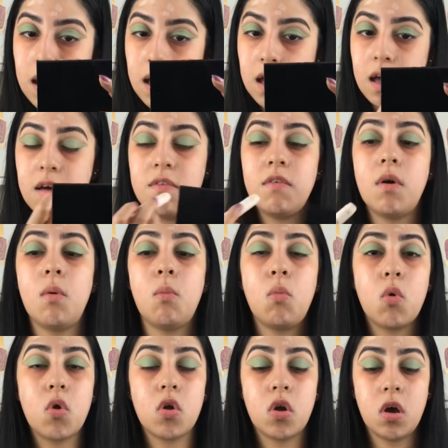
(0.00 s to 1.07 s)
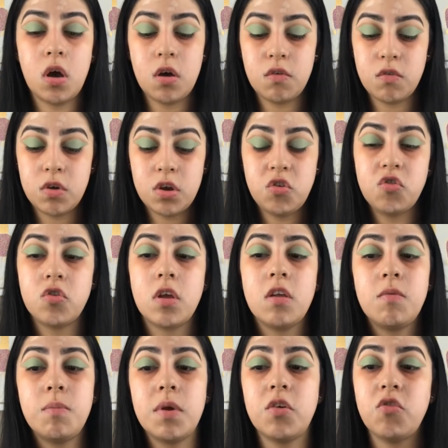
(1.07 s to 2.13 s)
have more coverage,
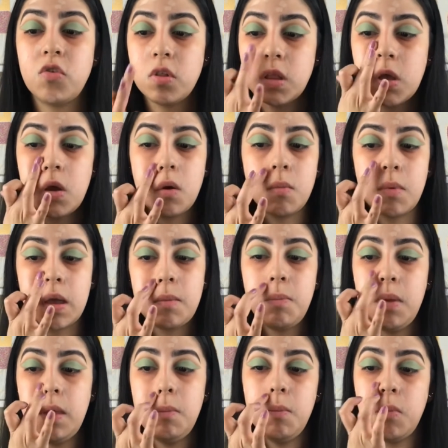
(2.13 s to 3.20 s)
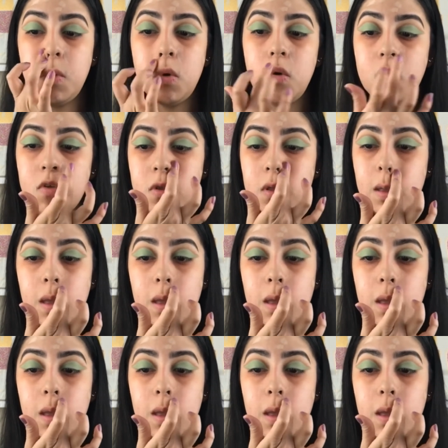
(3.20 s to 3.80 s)
especially on my pimples